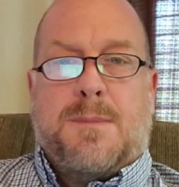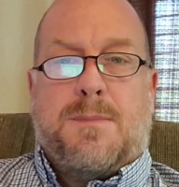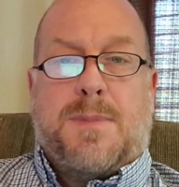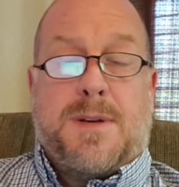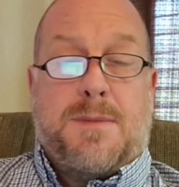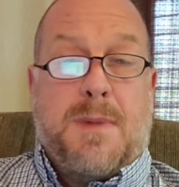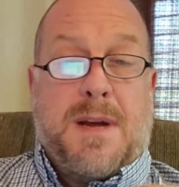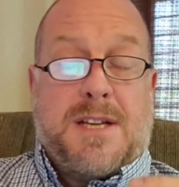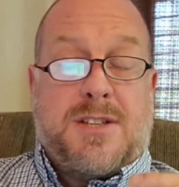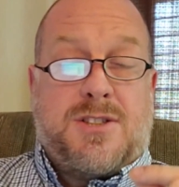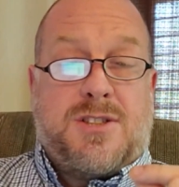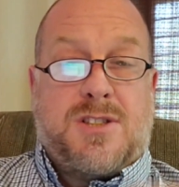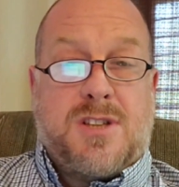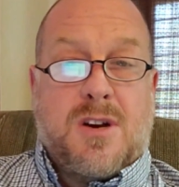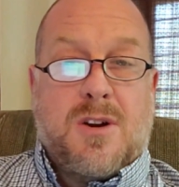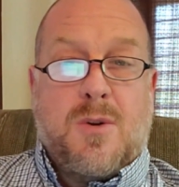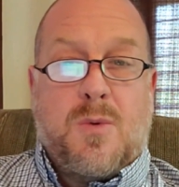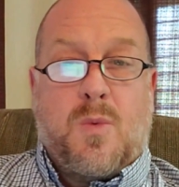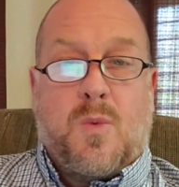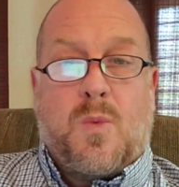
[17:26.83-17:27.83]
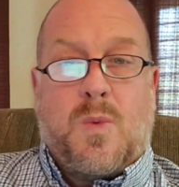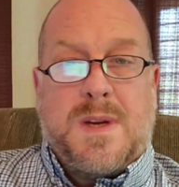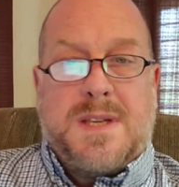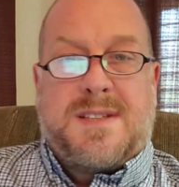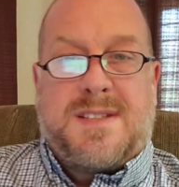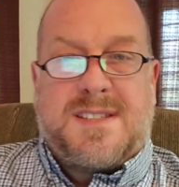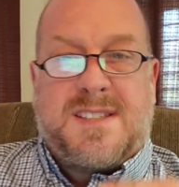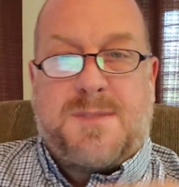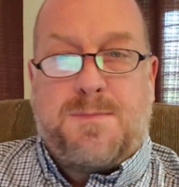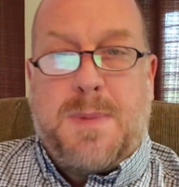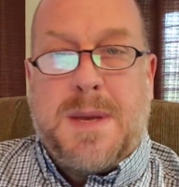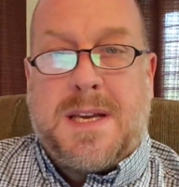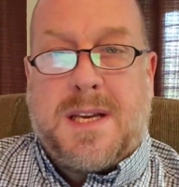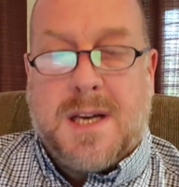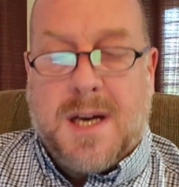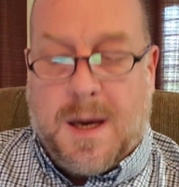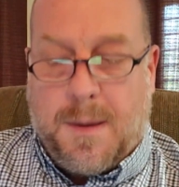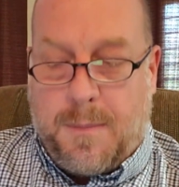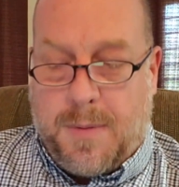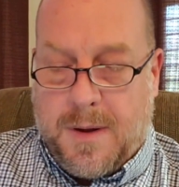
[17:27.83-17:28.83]
but to make sure we speak
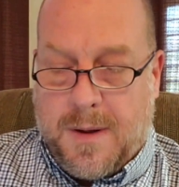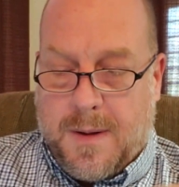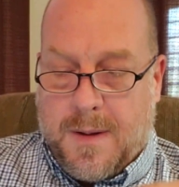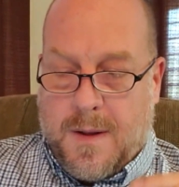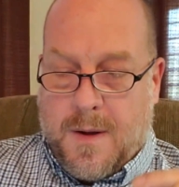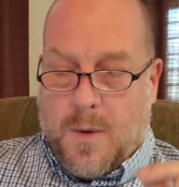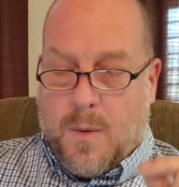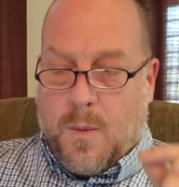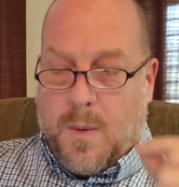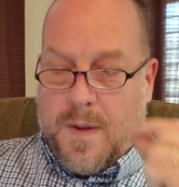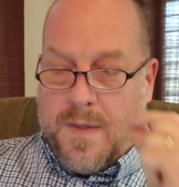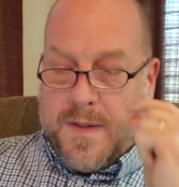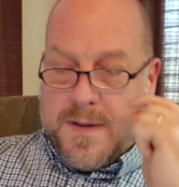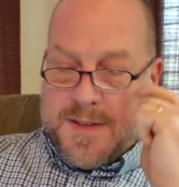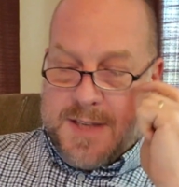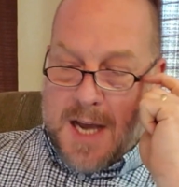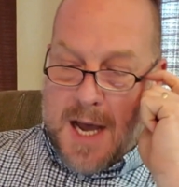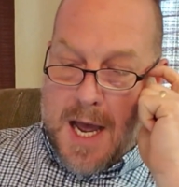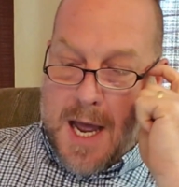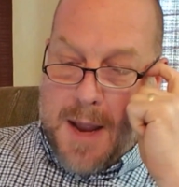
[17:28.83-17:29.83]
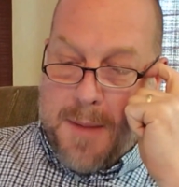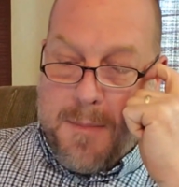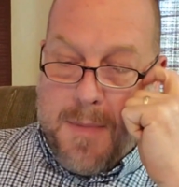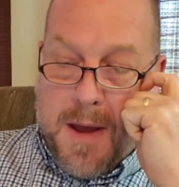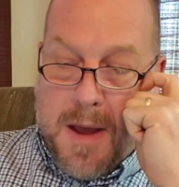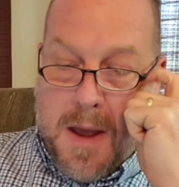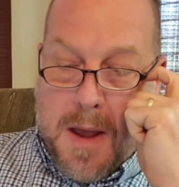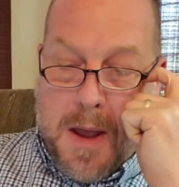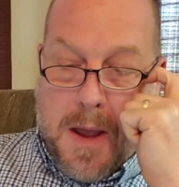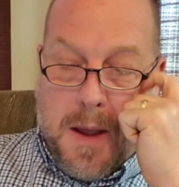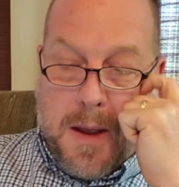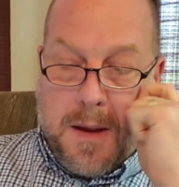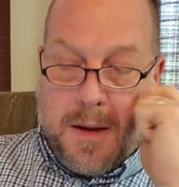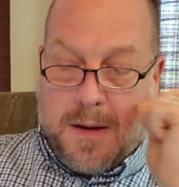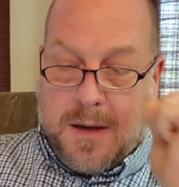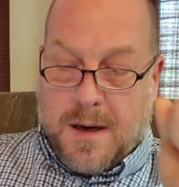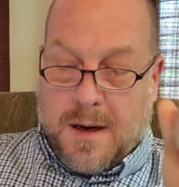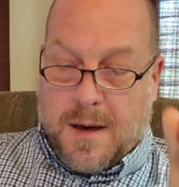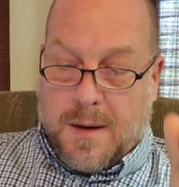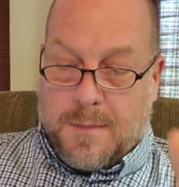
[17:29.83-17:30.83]
up when the time
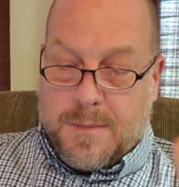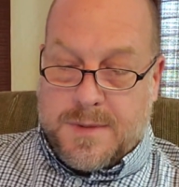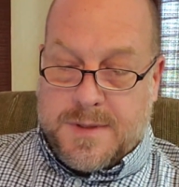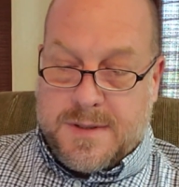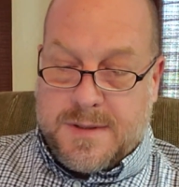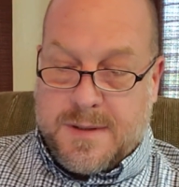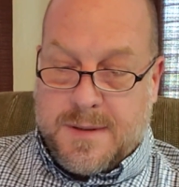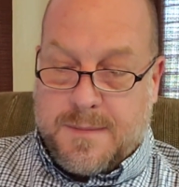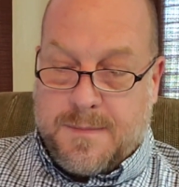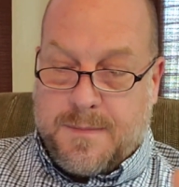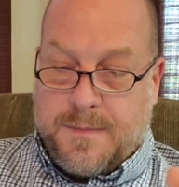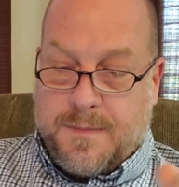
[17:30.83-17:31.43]
comes.